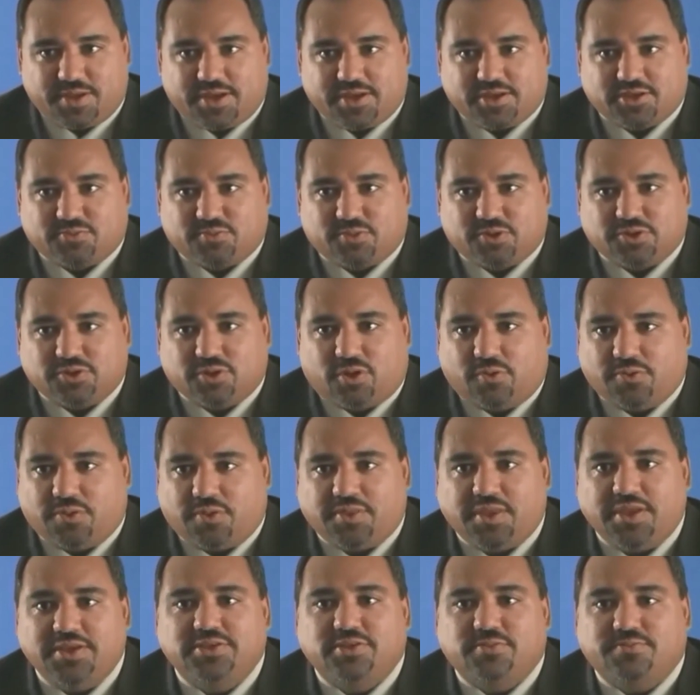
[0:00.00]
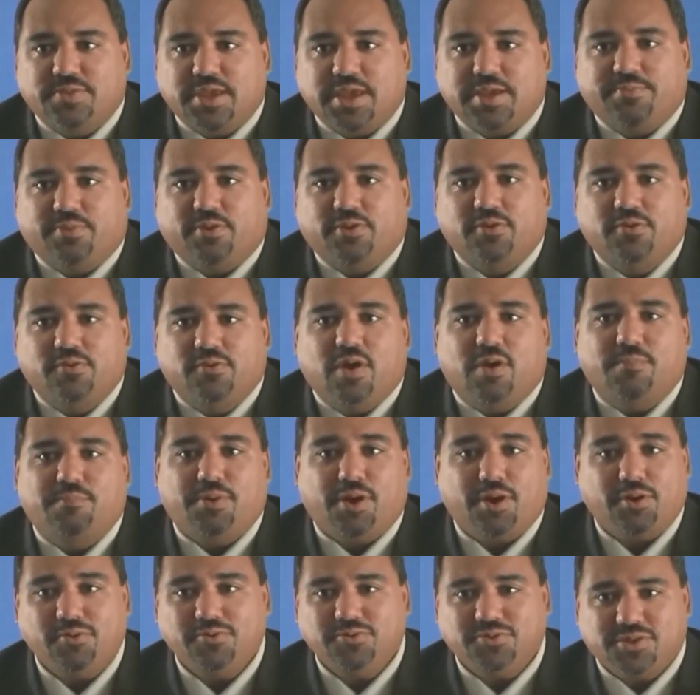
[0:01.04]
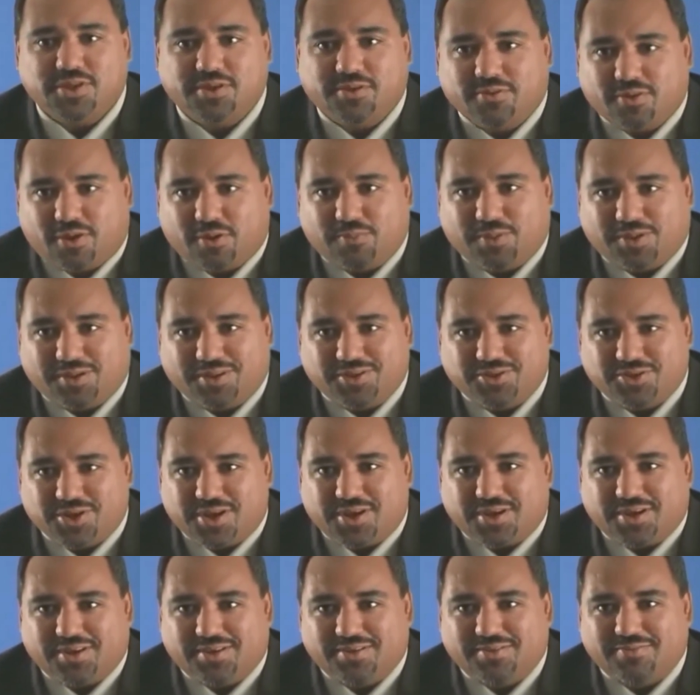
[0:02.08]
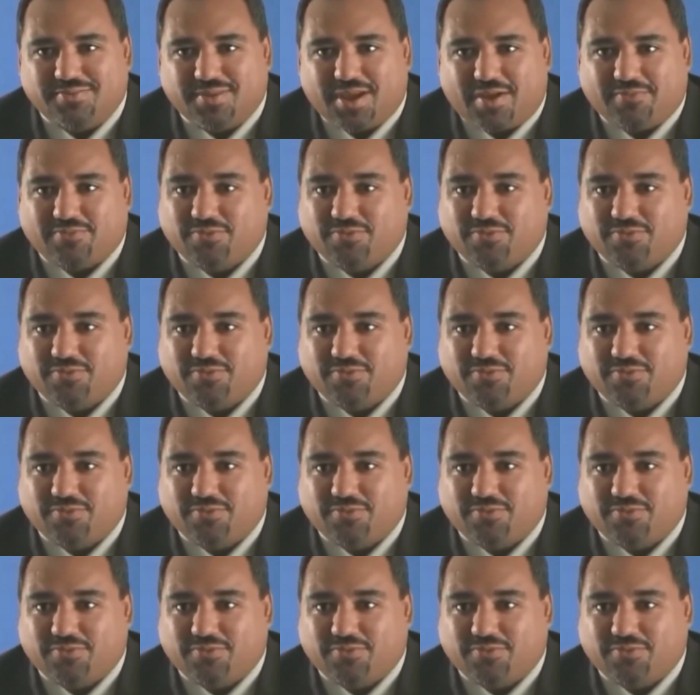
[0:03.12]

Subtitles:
because we're told that these are people who oppose the global agenda.